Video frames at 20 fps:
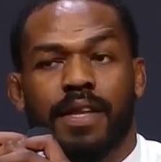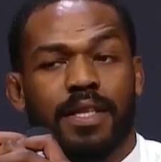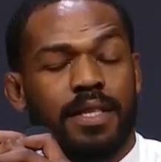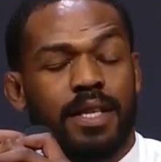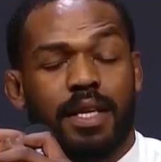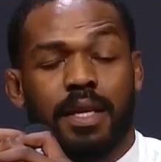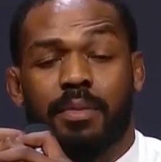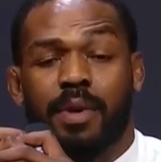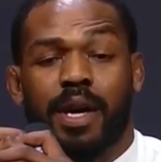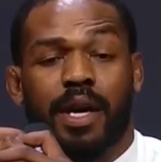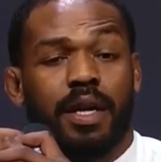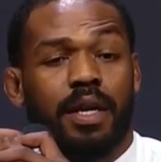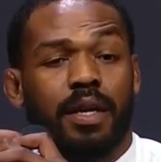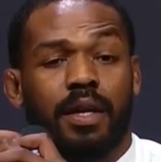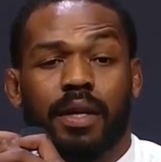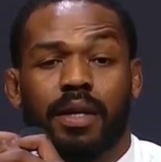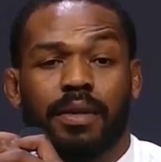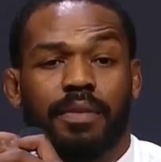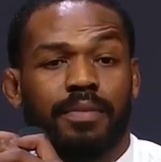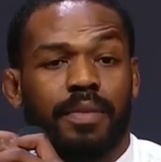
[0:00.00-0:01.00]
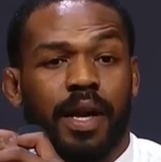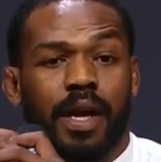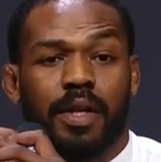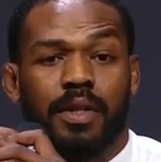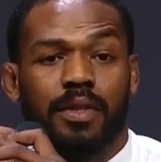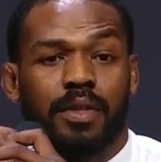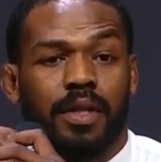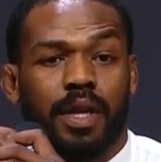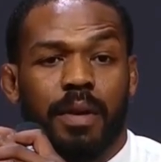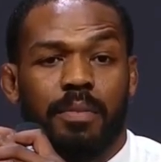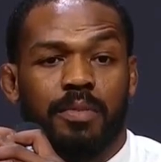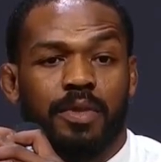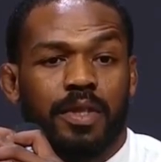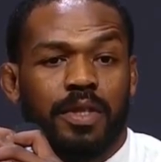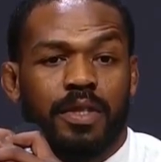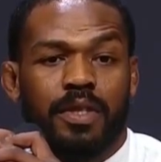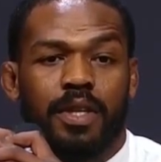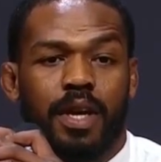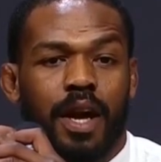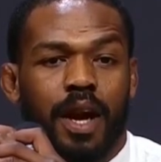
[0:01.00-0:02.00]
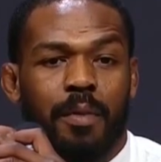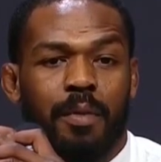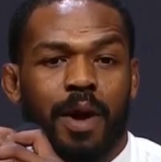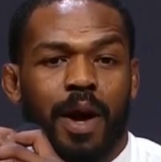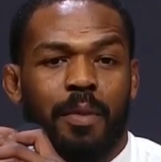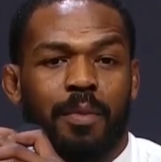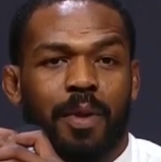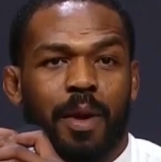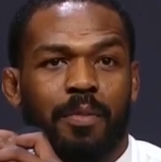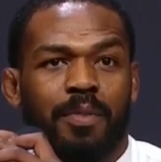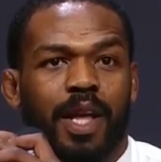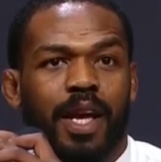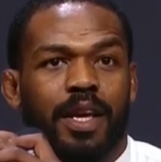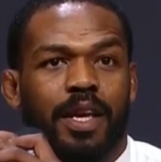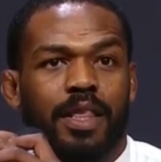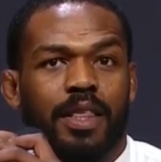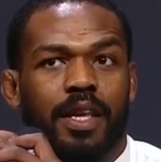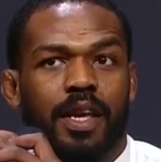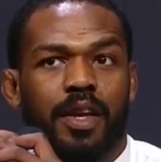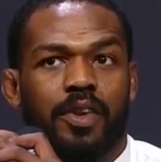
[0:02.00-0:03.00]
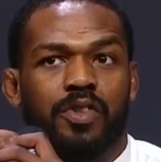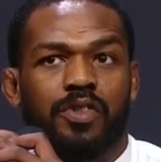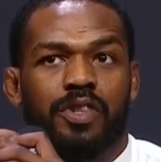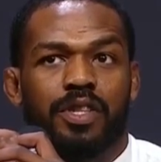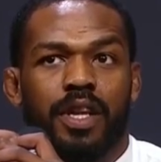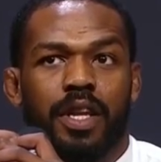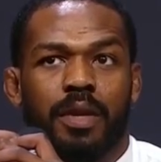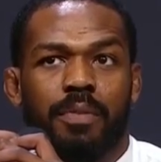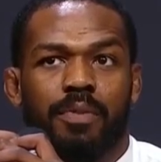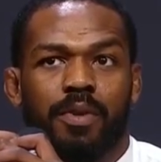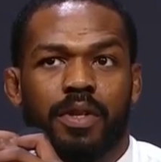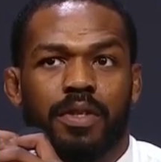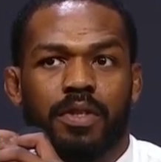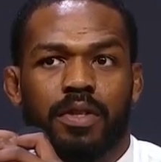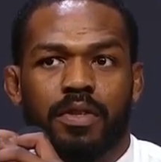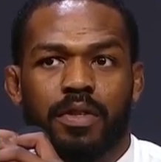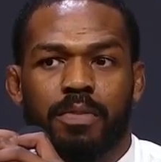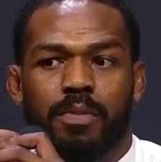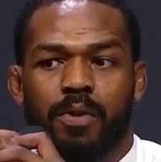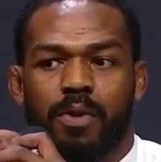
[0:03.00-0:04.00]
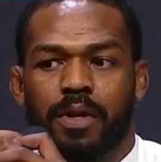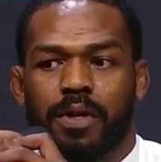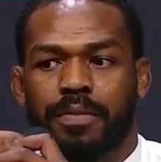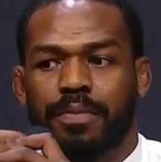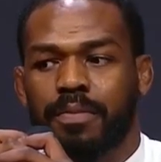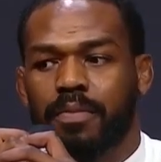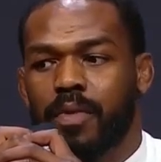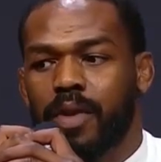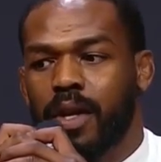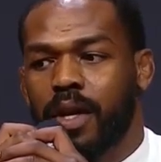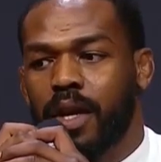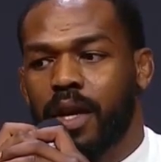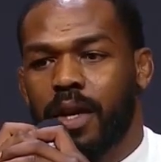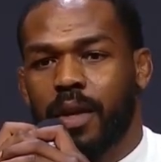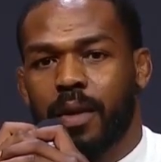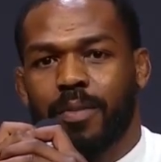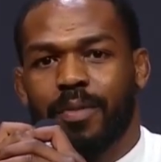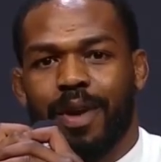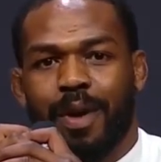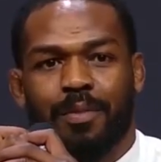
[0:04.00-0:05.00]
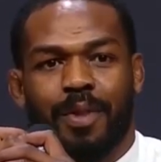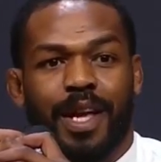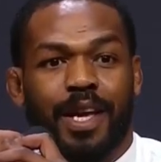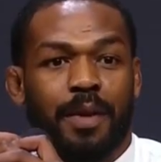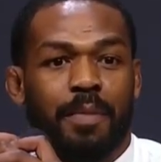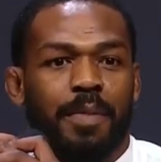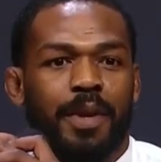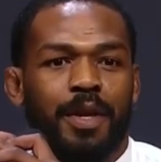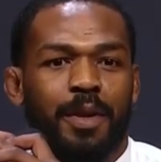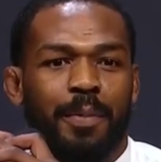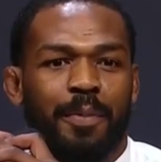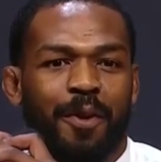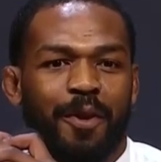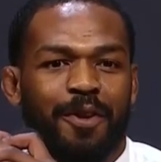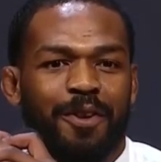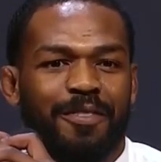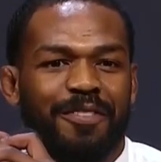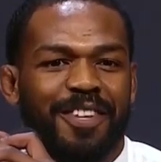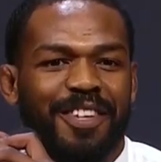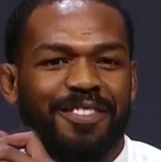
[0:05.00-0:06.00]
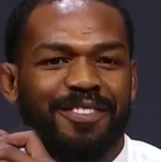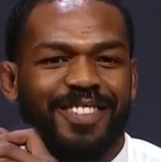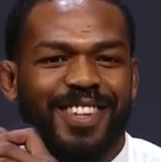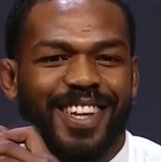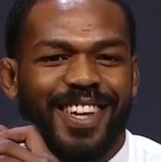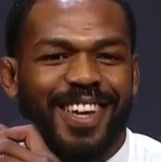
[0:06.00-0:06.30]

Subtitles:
He's not in my head at all. Actually, I'm liking the energy that he brings to the sport, and I'm liking being a part of it.